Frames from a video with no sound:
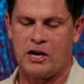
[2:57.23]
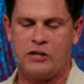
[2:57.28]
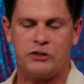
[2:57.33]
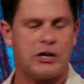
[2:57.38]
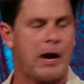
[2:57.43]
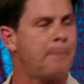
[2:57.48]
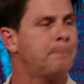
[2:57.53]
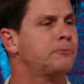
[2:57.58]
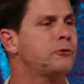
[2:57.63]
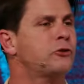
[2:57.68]

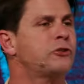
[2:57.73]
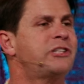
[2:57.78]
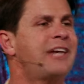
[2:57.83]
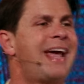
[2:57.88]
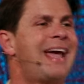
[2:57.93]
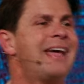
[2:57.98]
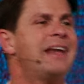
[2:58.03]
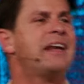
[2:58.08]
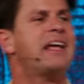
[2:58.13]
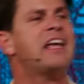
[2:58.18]
chapter
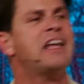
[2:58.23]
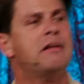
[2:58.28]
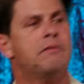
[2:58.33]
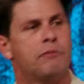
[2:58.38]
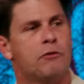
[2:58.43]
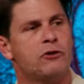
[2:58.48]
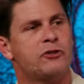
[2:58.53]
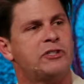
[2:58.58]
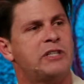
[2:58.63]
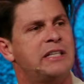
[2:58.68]
10 in
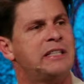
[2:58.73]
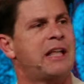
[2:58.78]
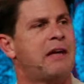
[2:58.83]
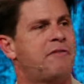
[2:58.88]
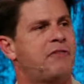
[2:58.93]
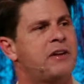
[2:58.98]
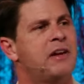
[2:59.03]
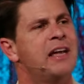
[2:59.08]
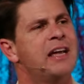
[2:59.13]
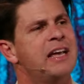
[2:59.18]
verse
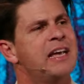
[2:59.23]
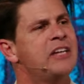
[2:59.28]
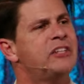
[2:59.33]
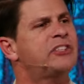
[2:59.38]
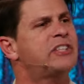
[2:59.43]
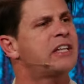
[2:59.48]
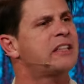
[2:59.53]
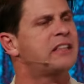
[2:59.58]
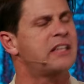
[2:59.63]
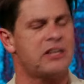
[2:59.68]
11, he
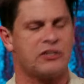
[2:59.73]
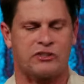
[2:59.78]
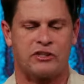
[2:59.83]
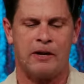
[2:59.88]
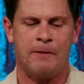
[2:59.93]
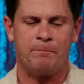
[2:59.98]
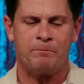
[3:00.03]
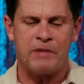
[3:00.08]
said this,